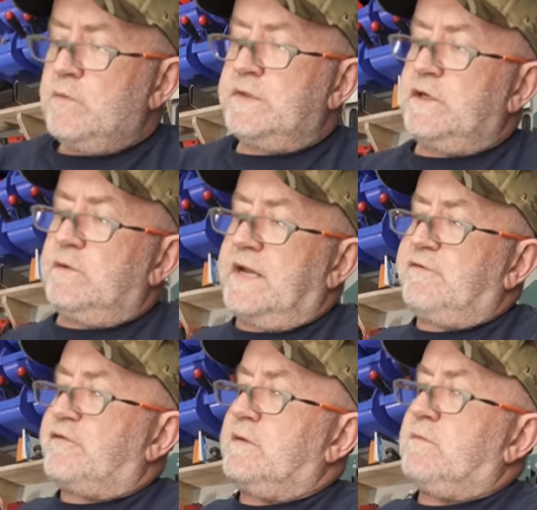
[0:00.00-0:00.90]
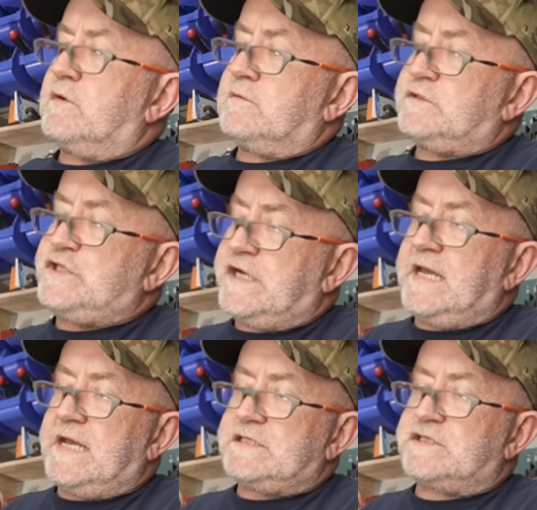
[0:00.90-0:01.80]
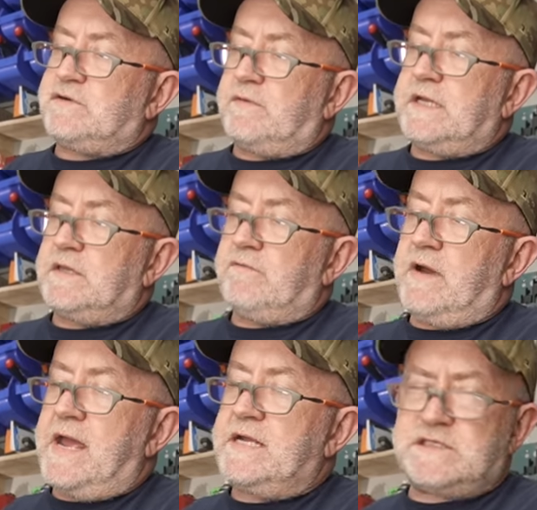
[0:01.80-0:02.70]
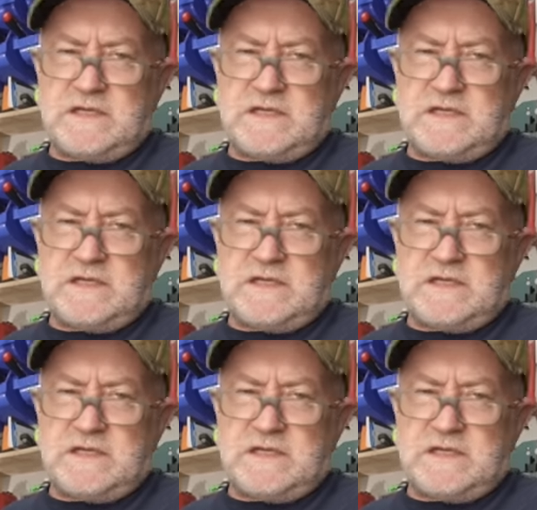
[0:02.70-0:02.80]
with a new entry model GS joining the range."